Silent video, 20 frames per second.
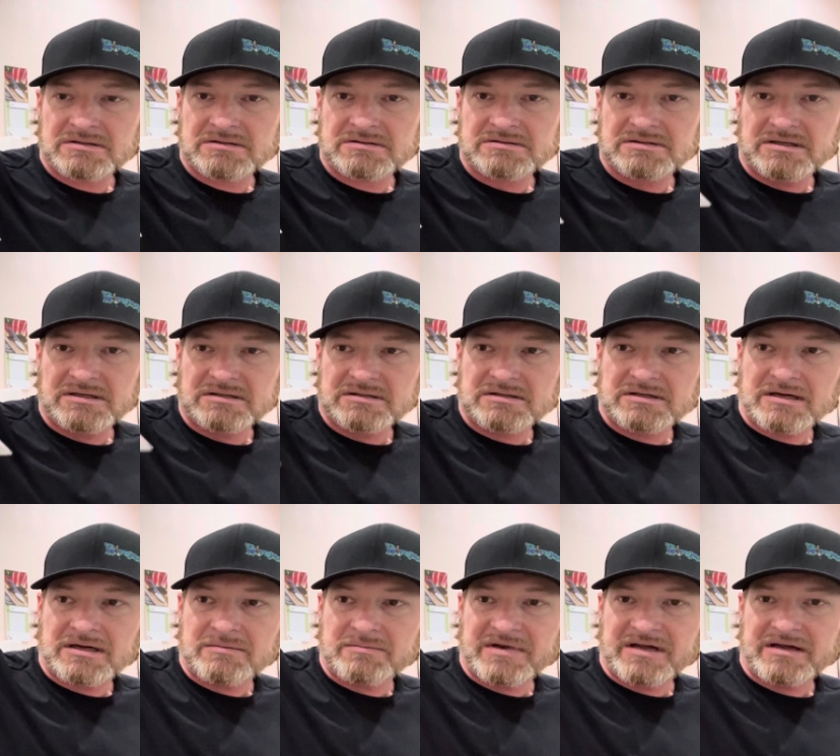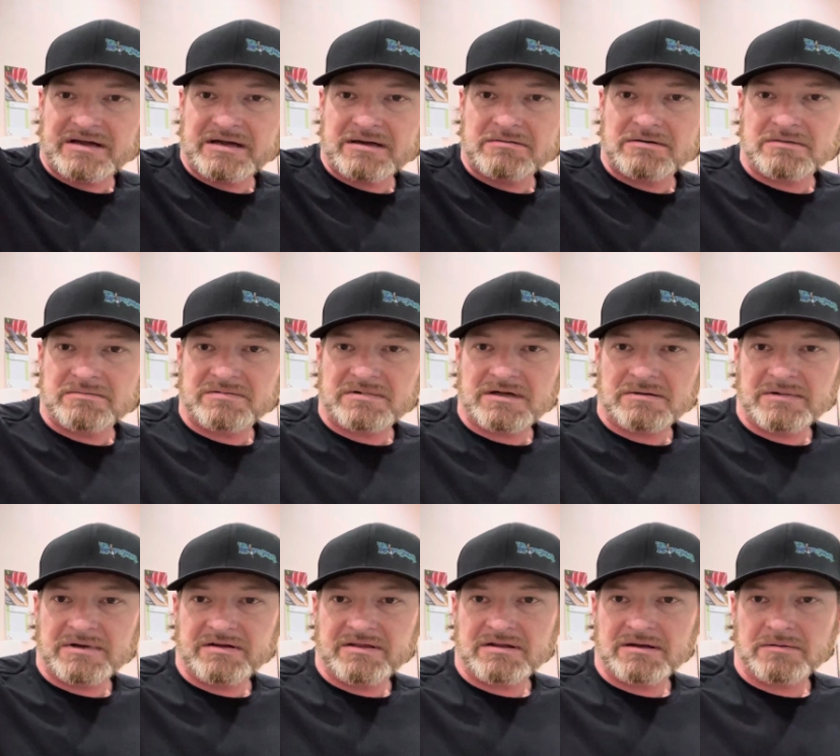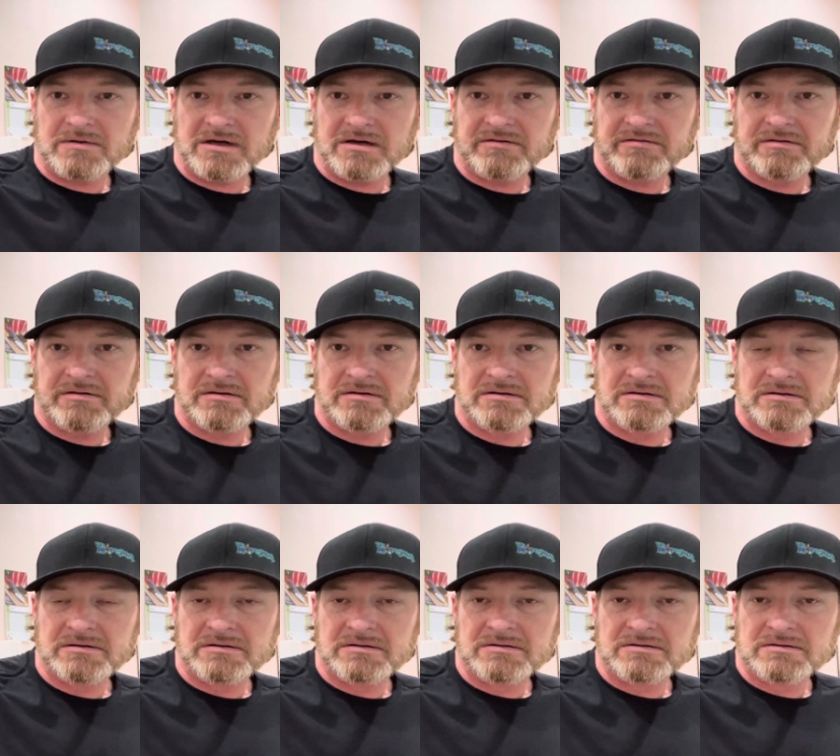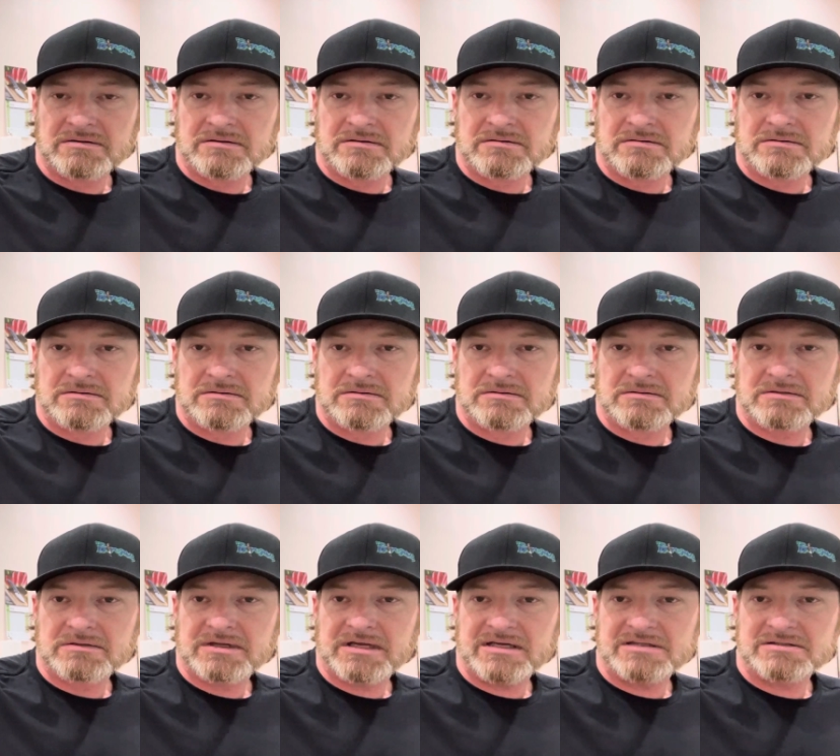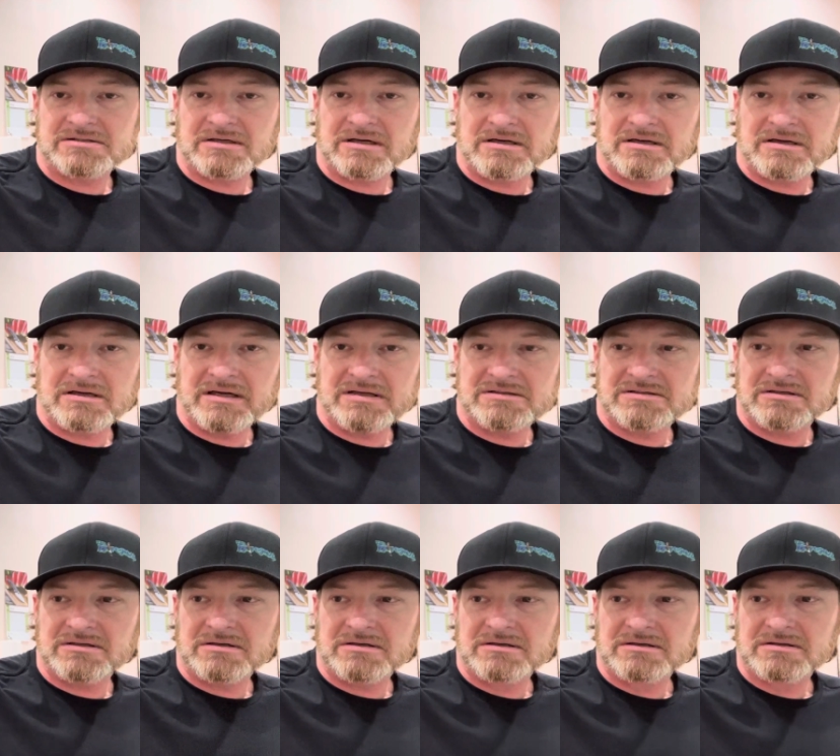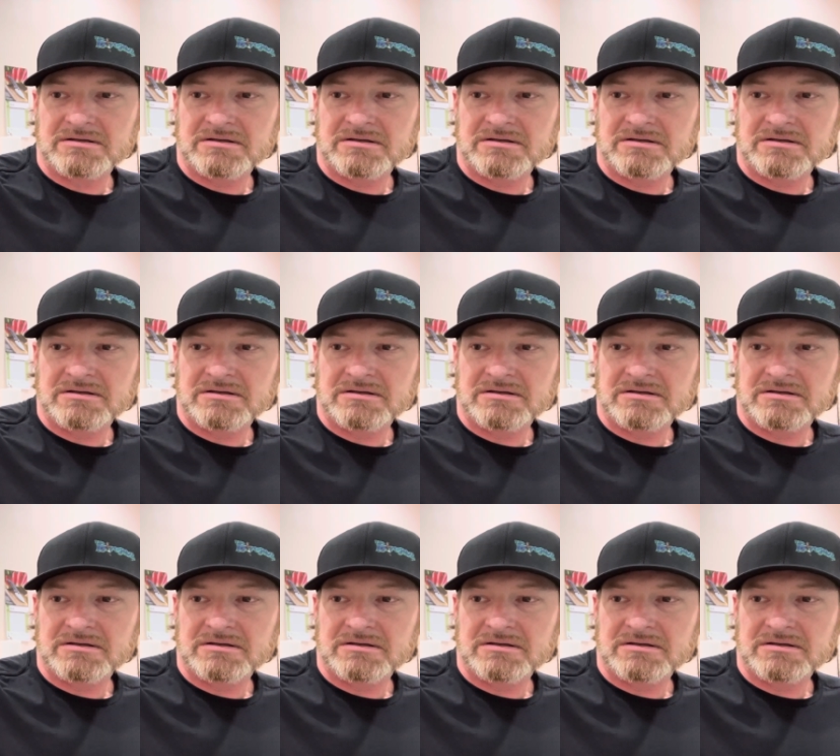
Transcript: it's gonna cut my hand, cut my thumb off. I guess not, it hits your,